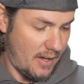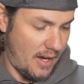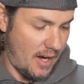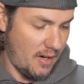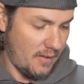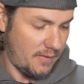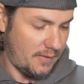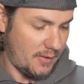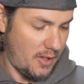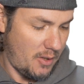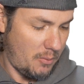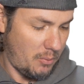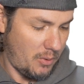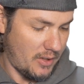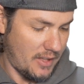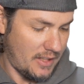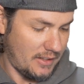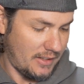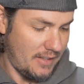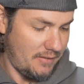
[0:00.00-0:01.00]
Airflow, we're
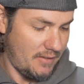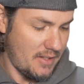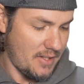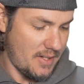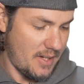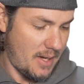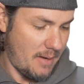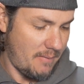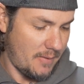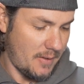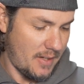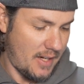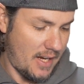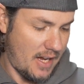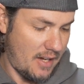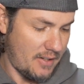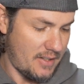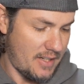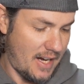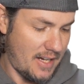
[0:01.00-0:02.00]
going to leave the same for
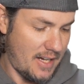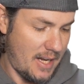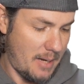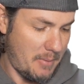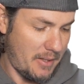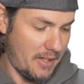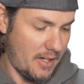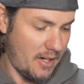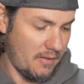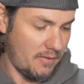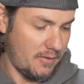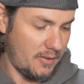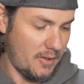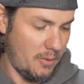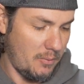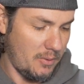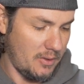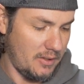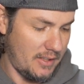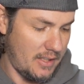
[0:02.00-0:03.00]
now. Dynamic
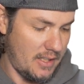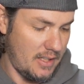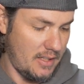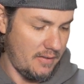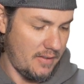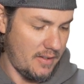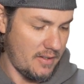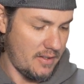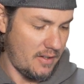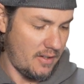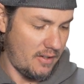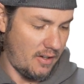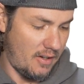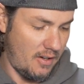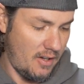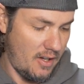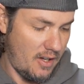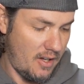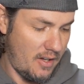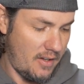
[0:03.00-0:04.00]
airflow we'll leave.
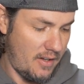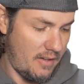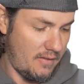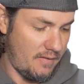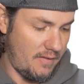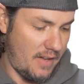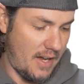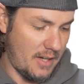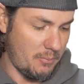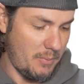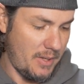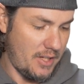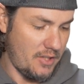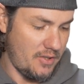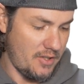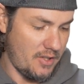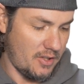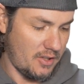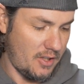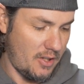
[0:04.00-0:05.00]
In fact, we can
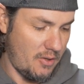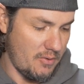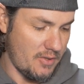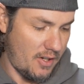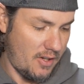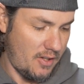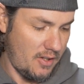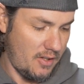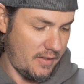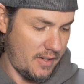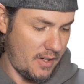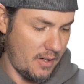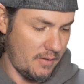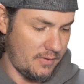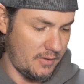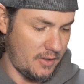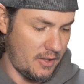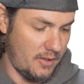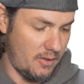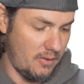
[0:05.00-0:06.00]
just close all of
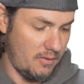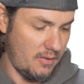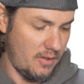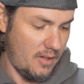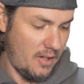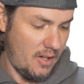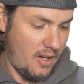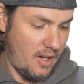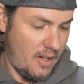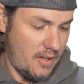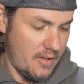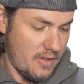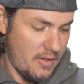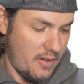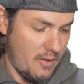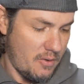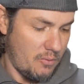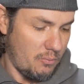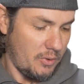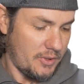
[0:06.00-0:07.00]
airflow.
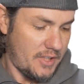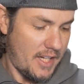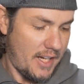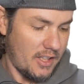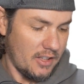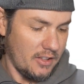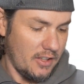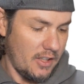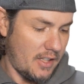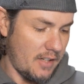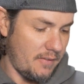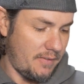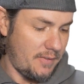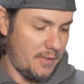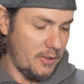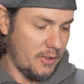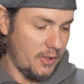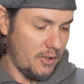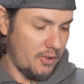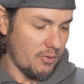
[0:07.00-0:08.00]
We'll take a look at
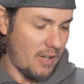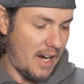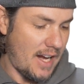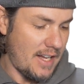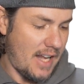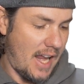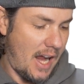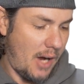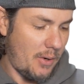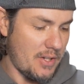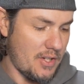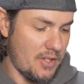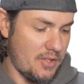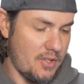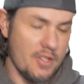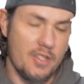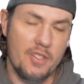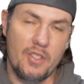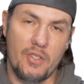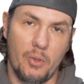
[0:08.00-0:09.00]
fuel. Right now, it's
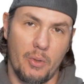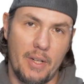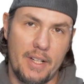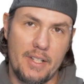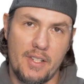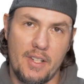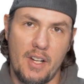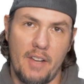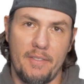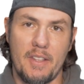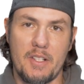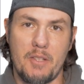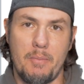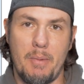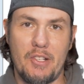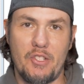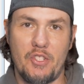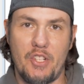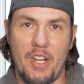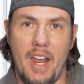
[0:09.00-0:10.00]
just stoic stuff that's
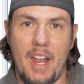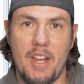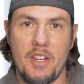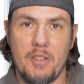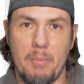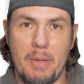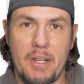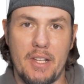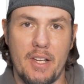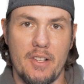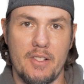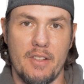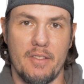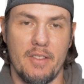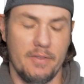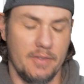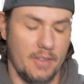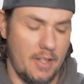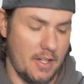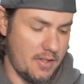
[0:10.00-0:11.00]
been changed because of
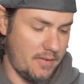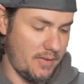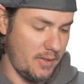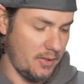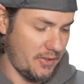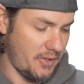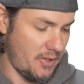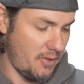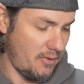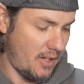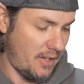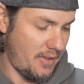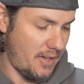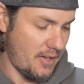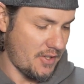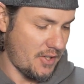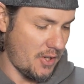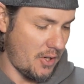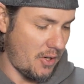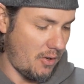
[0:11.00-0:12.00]
the flex fuel tune on
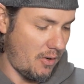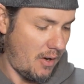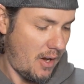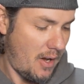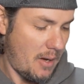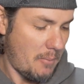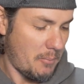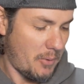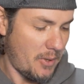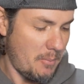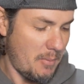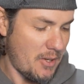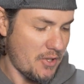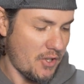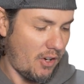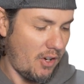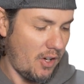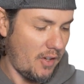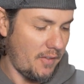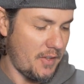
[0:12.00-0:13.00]
there. So pretty much
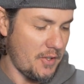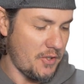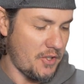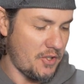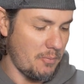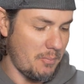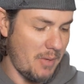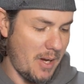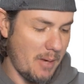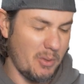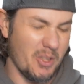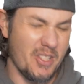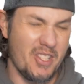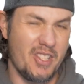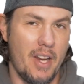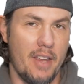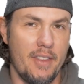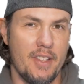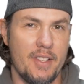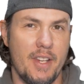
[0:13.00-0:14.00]
all of this should be able to
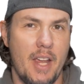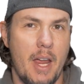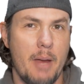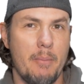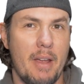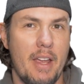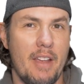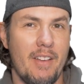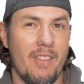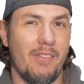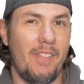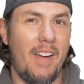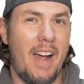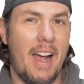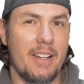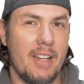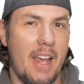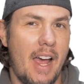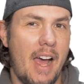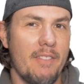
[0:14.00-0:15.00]
stay the same. And in
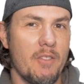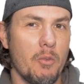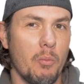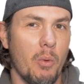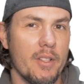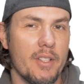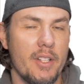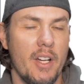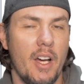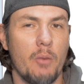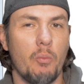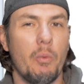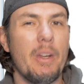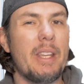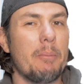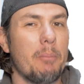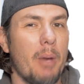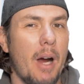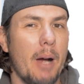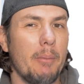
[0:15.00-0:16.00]
fact, after we're done, we
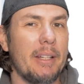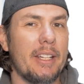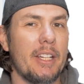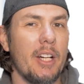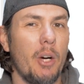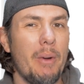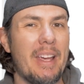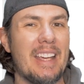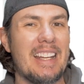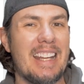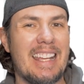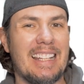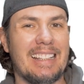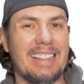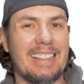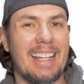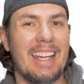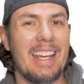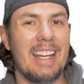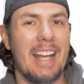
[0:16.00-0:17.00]
can probably go in
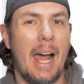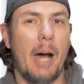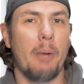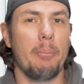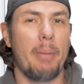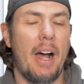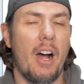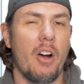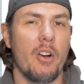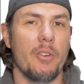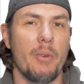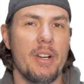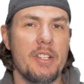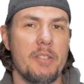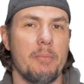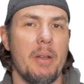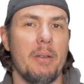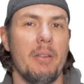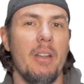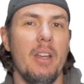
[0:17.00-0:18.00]
and lean out power
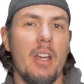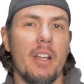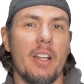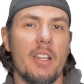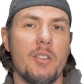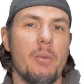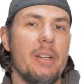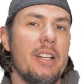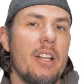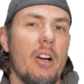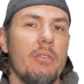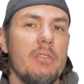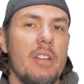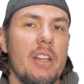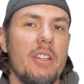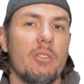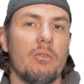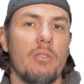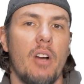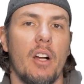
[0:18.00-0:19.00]
enrichment because we don't
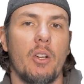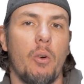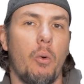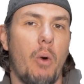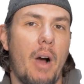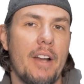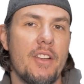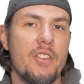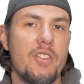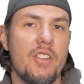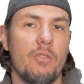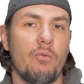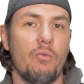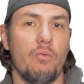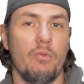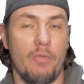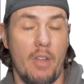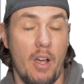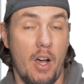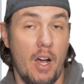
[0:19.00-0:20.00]
need to run quite
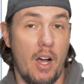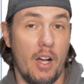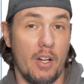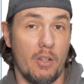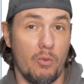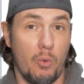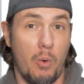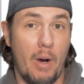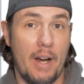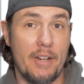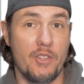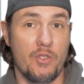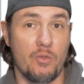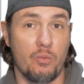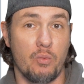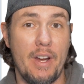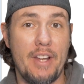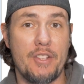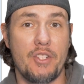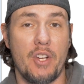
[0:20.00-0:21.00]
as
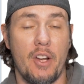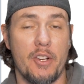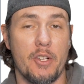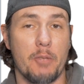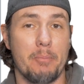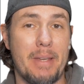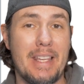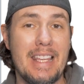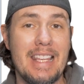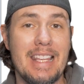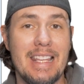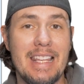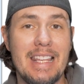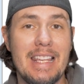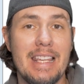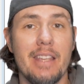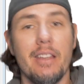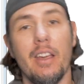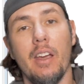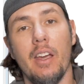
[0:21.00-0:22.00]
rich under
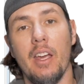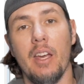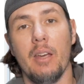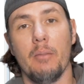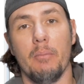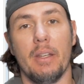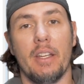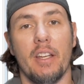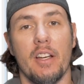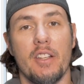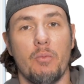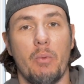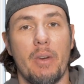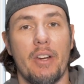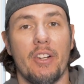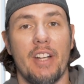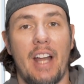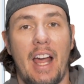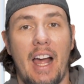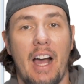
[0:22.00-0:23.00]
PE because we
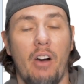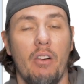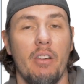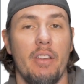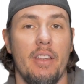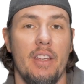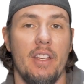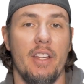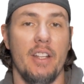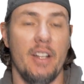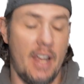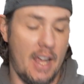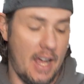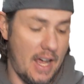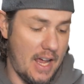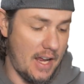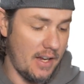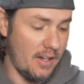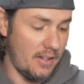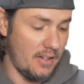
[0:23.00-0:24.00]
are now in
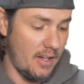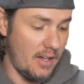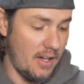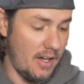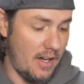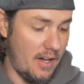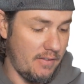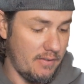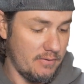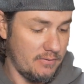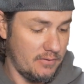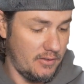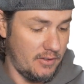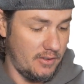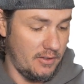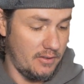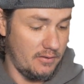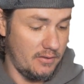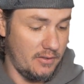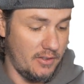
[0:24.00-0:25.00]
a
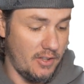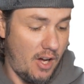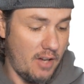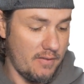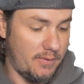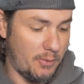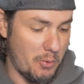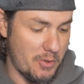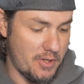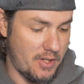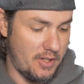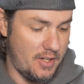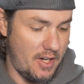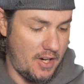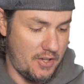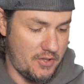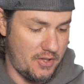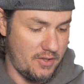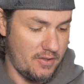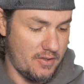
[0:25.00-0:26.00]
non-forced
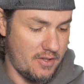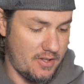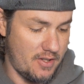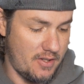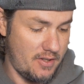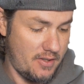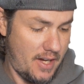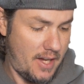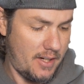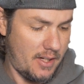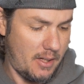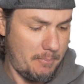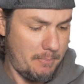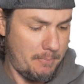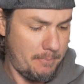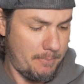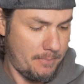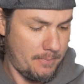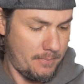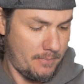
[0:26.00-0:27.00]
induction
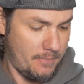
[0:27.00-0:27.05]
setup.